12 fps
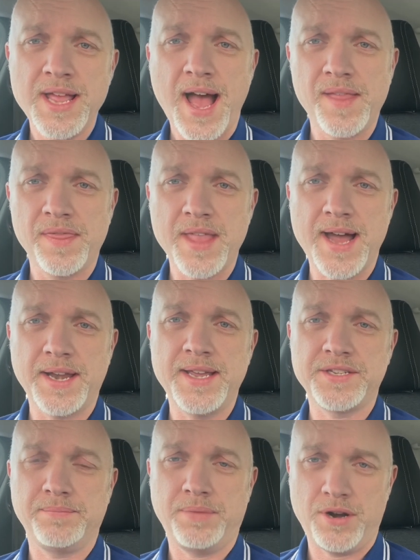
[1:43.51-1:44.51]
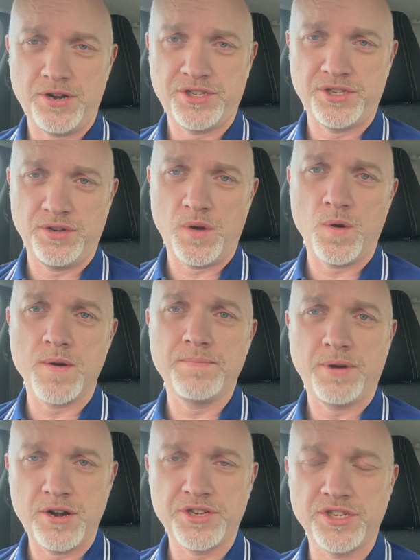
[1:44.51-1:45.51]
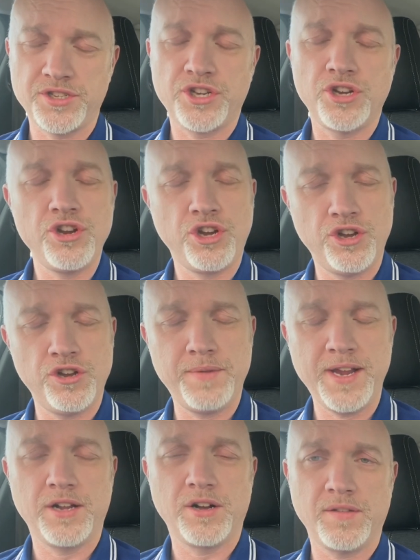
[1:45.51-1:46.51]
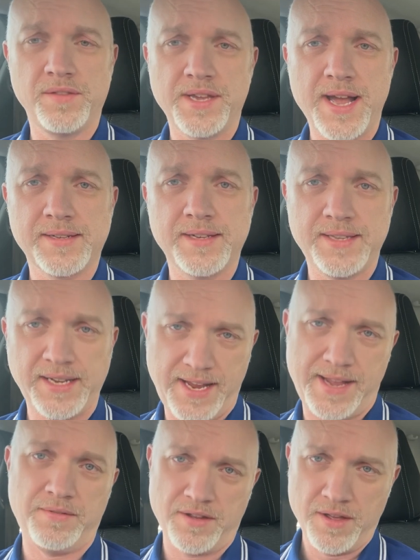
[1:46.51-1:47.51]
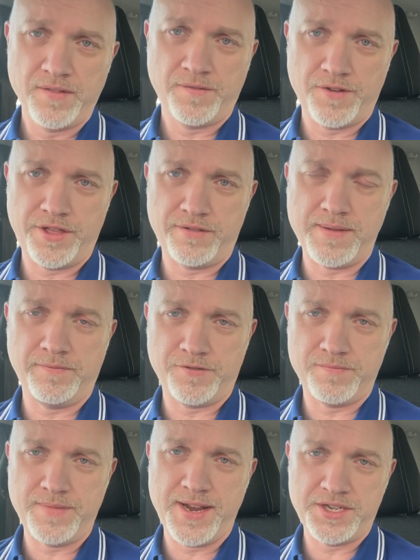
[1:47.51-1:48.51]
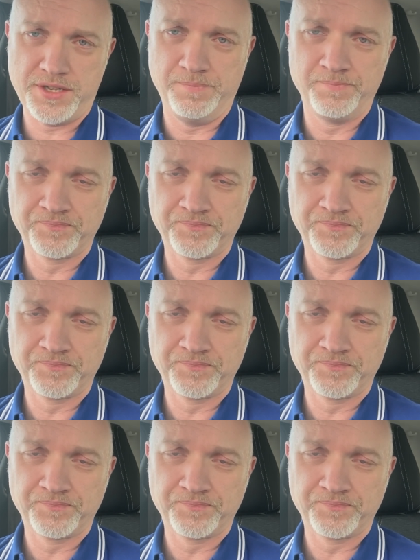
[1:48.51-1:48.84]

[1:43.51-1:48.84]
and that is a person or persons who could be contacted to gain further information.